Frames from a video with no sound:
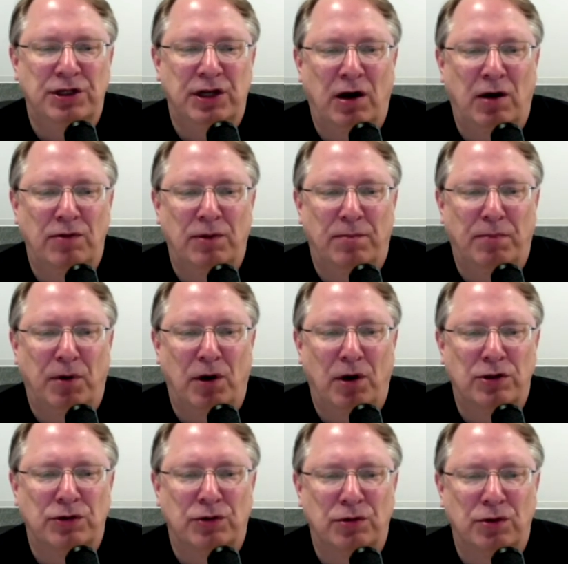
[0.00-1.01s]
now the
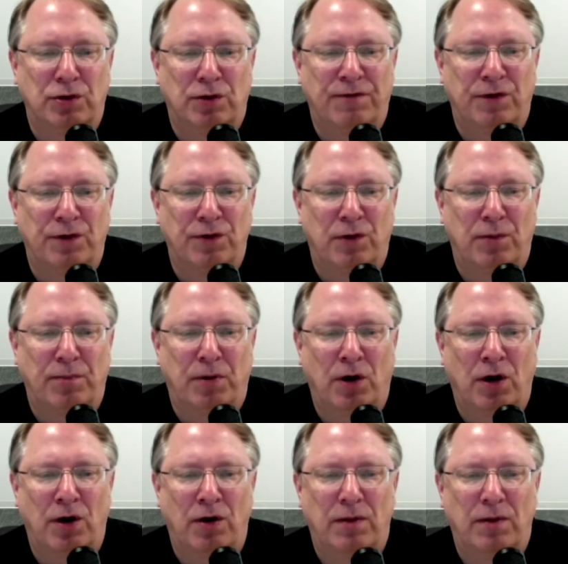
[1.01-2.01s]
bars are a little further
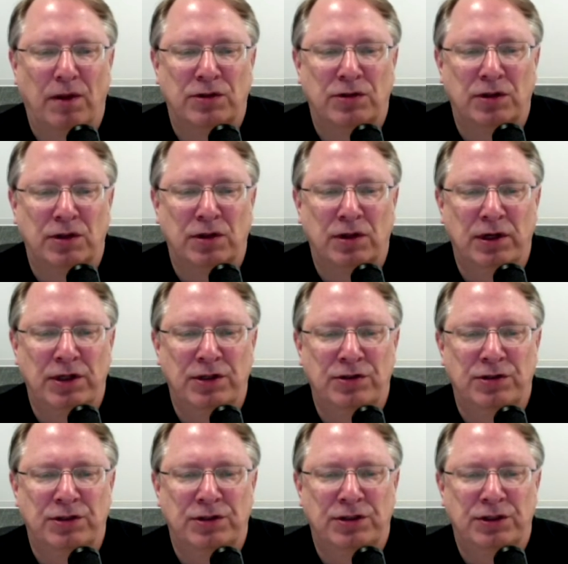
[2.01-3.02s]
apart. It's a little
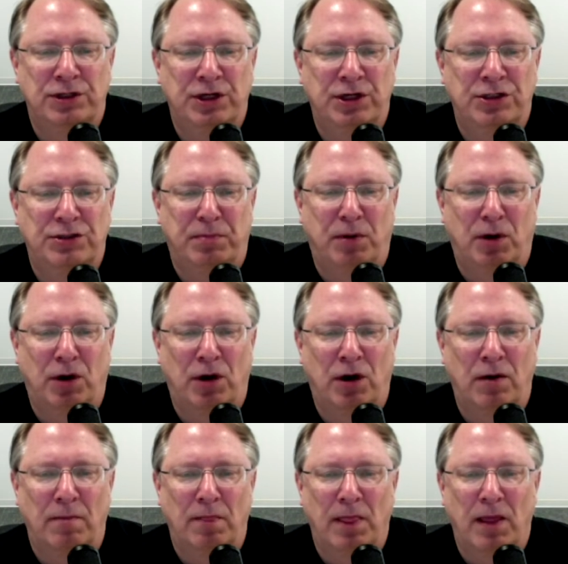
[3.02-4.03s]
easier to see each
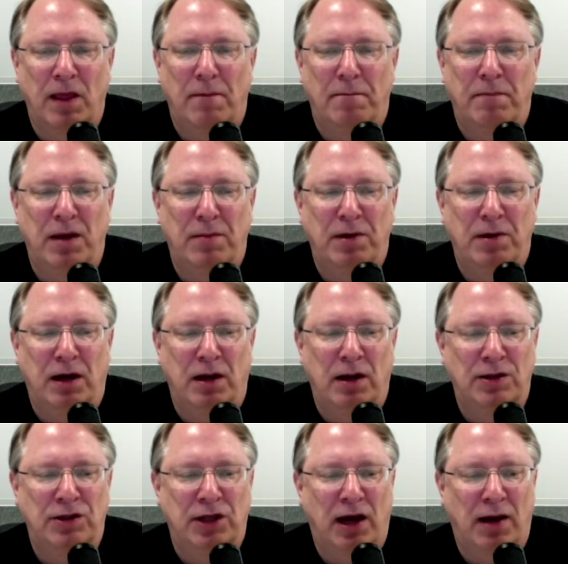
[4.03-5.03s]
bar. Maybe I
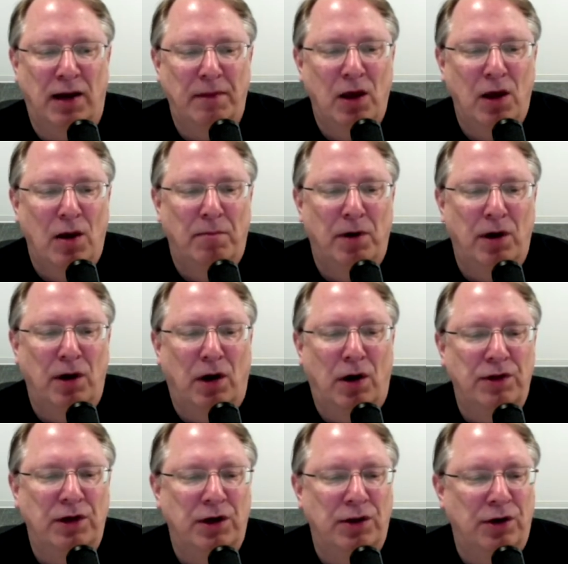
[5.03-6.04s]
like that. But on
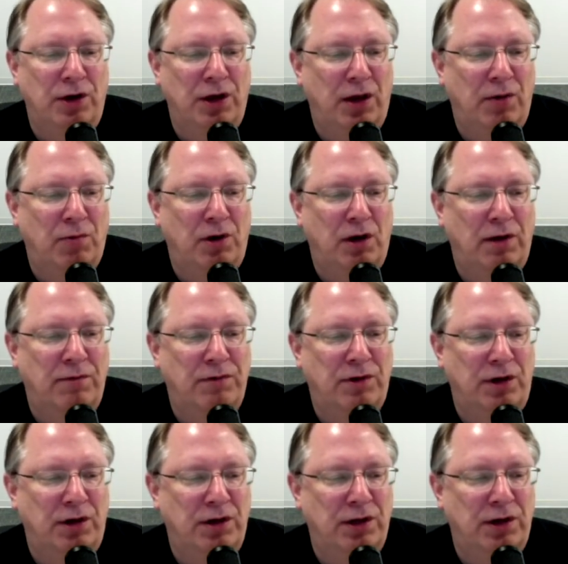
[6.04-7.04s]
the other hand, what I've
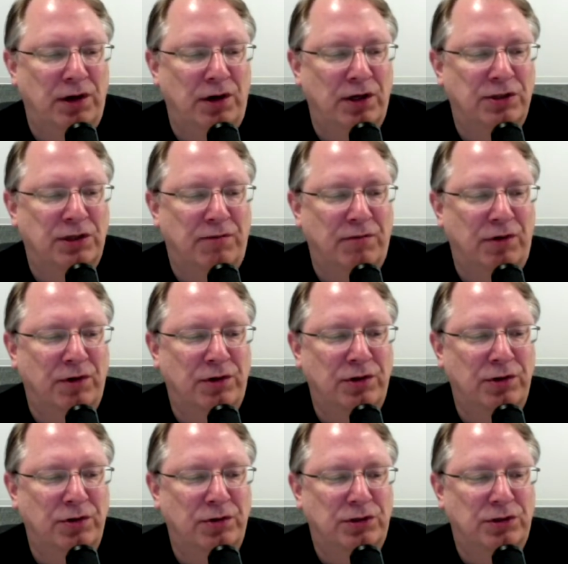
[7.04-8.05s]
done here is I've
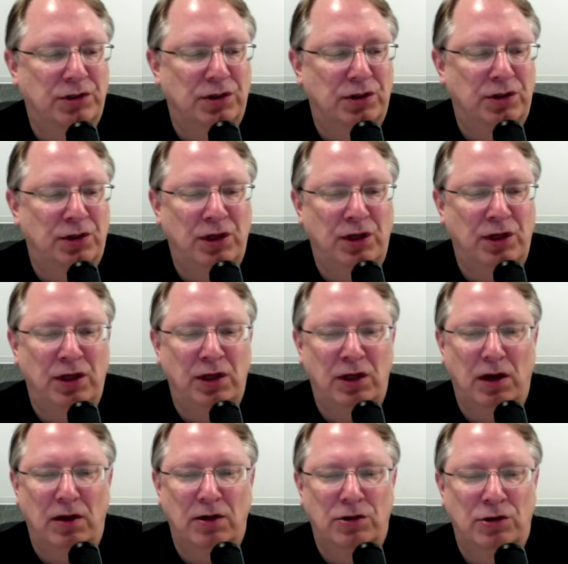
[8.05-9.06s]
reduced
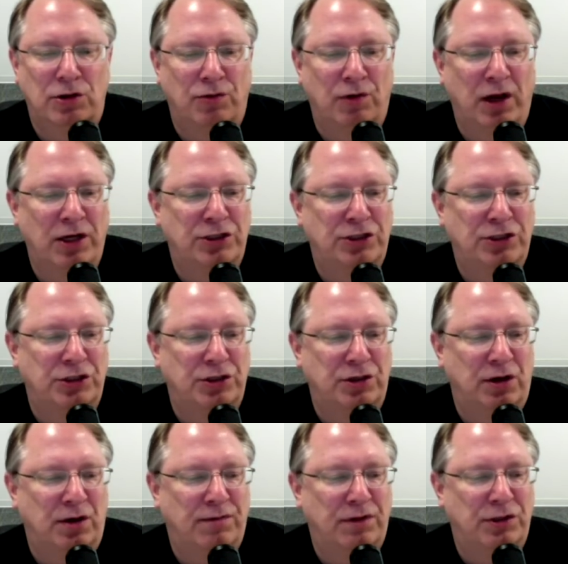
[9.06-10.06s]
the duration
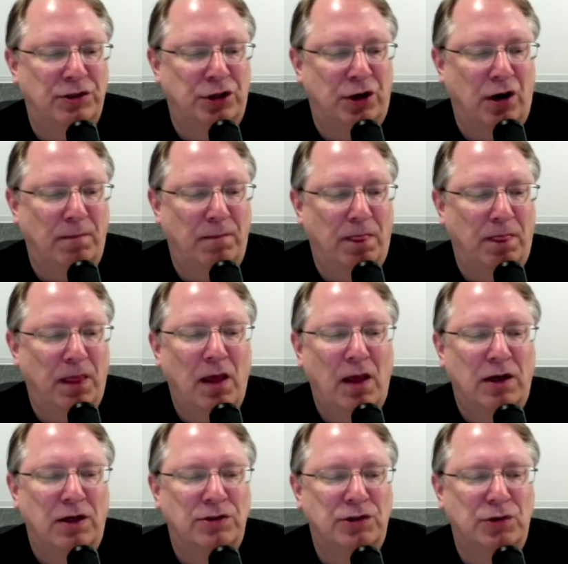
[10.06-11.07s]
of the chart.
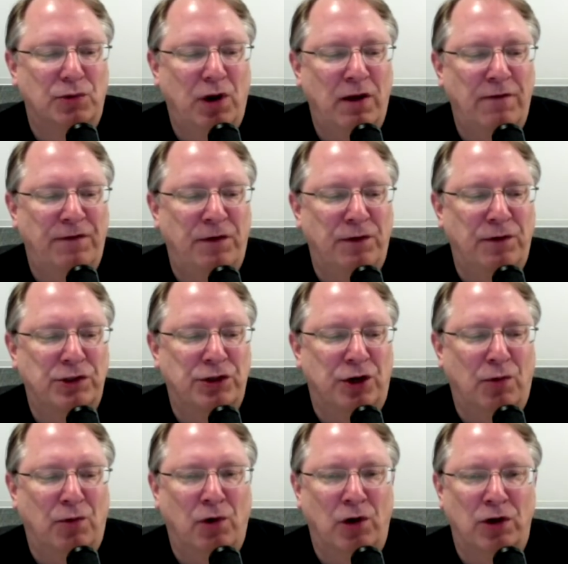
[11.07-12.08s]
Because the way fill the
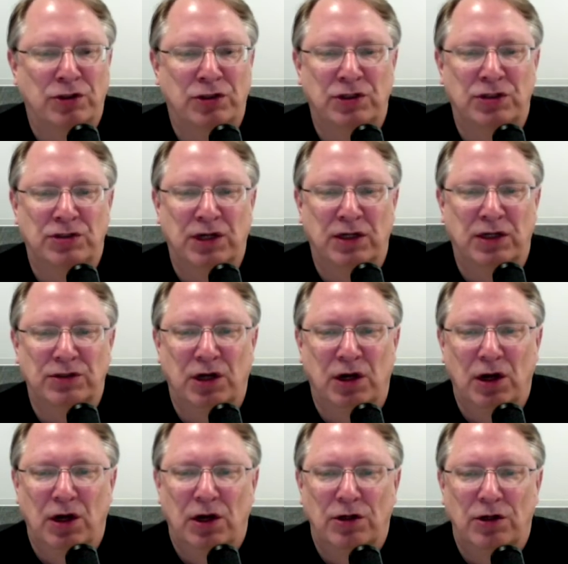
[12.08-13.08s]
chart works is it says,
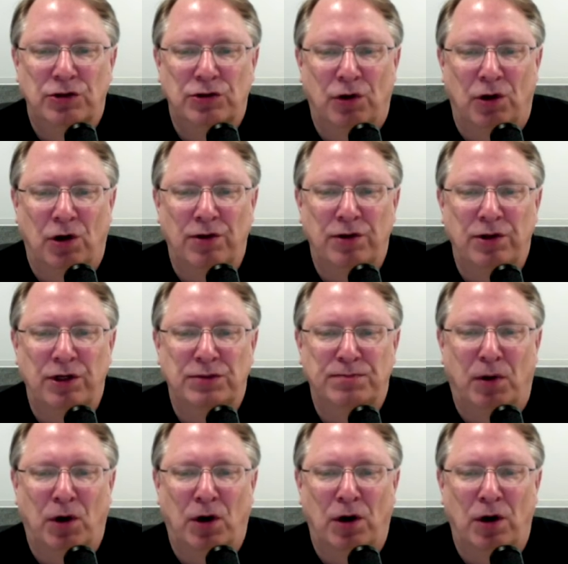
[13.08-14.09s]
draw these
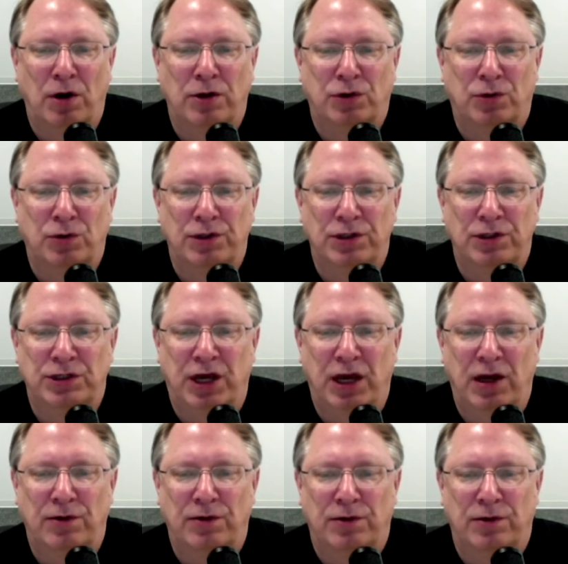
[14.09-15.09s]
bars or these
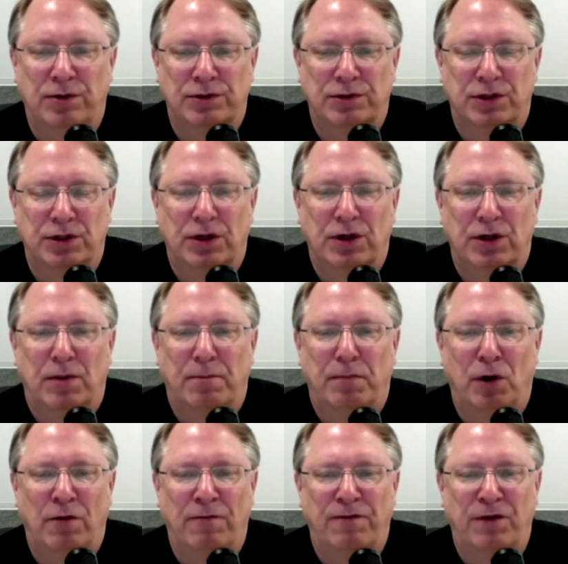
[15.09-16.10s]
candles
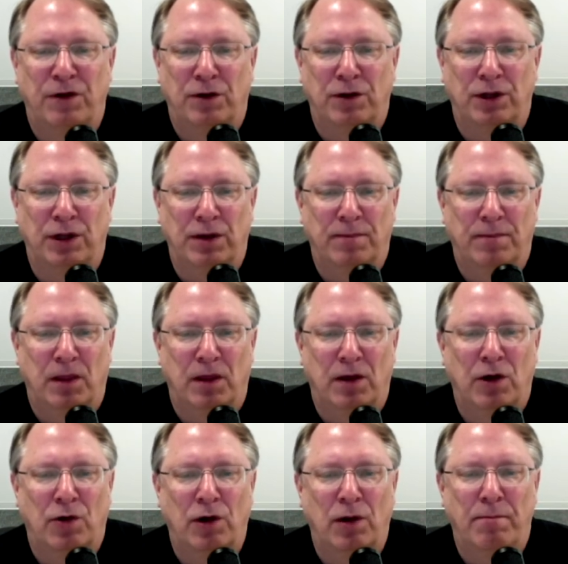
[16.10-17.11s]
perfectly
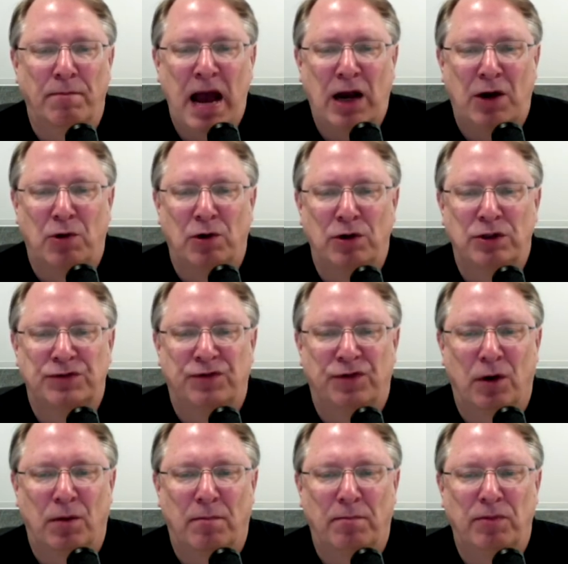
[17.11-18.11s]
going backwards
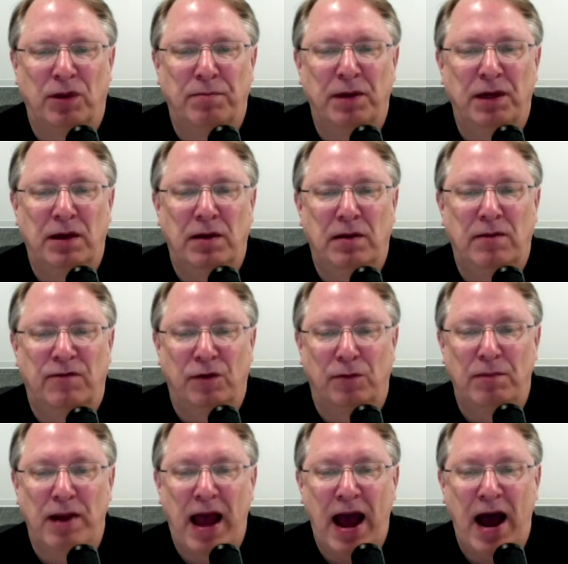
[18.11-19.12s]
from the from
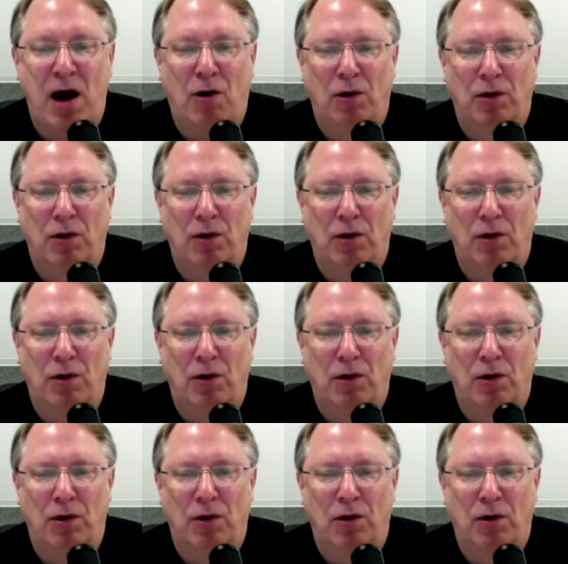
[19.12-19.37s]
now.